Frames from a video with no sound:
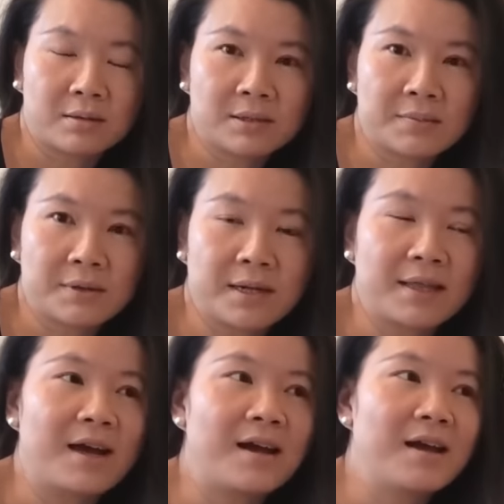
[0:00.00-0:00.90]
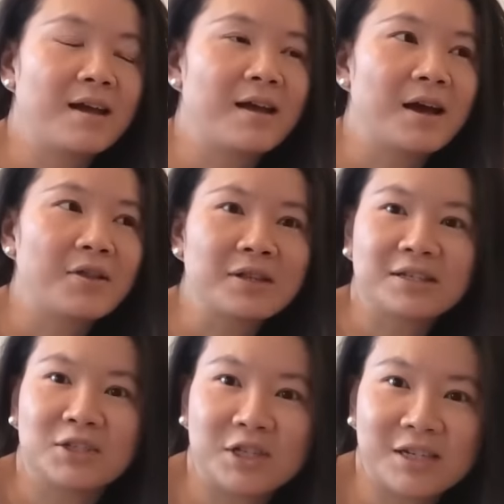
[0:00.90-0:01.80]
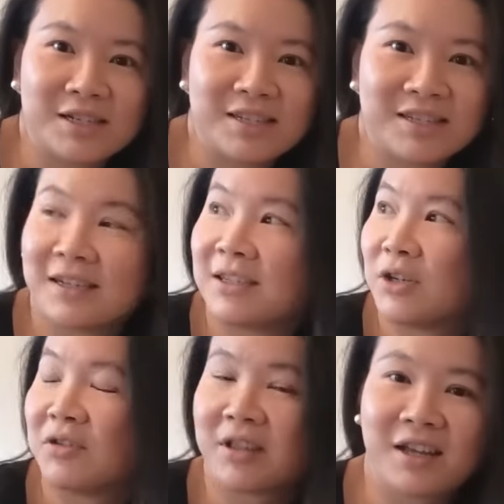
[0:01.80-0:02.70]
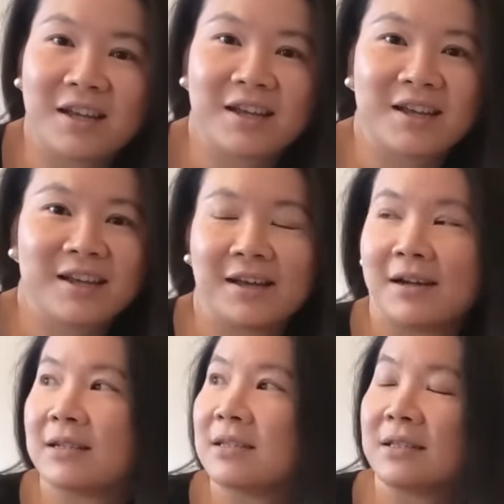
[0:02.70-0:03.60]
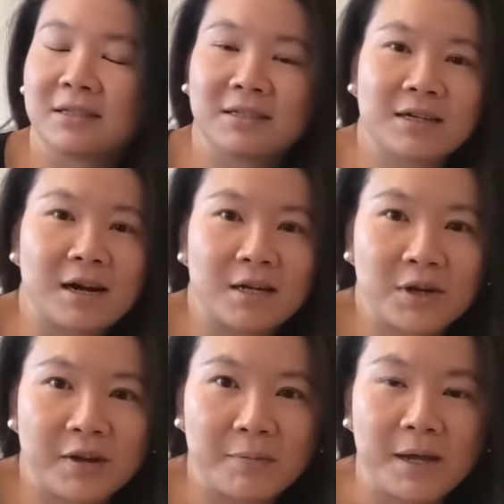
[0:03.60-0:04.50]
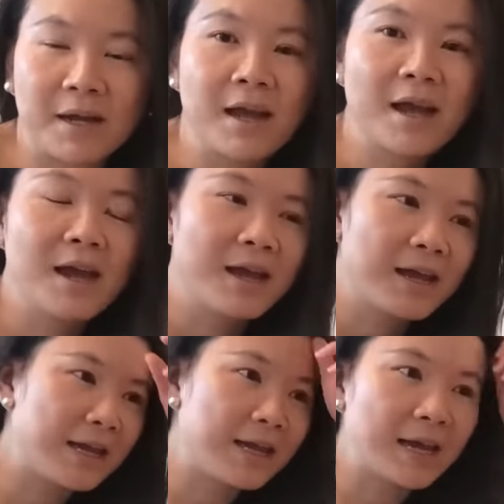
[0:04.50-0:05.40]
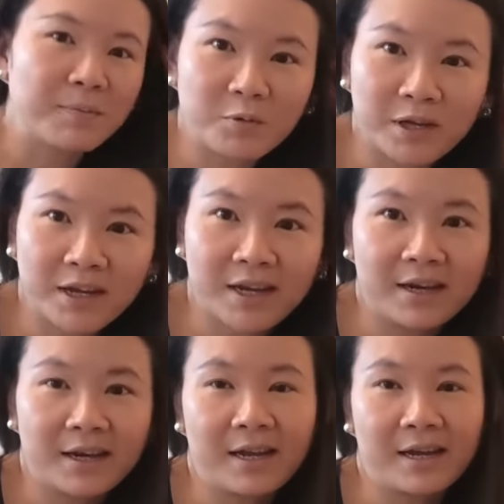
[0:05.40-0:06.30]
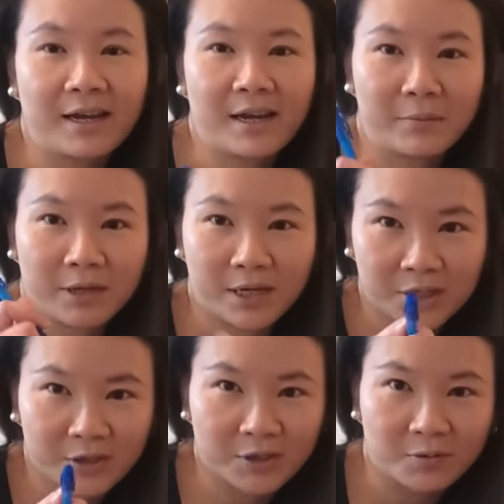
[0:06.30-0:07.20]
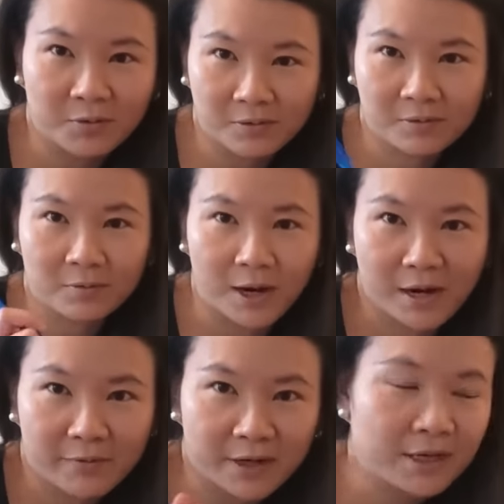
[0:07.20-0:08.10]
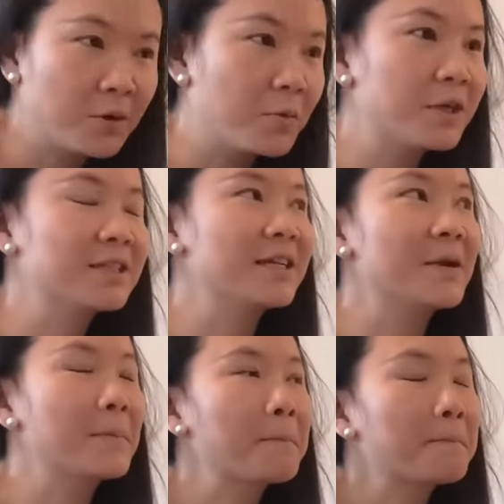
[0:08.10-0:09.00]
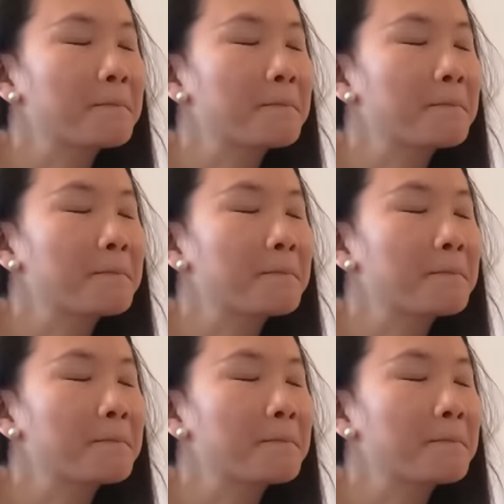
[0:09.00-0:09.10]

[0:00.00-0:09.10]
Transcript: Something like that. I thought that's genius, don't you think? Car drive by hey, happy weekend and a happy day to you, whatever day you're watching it.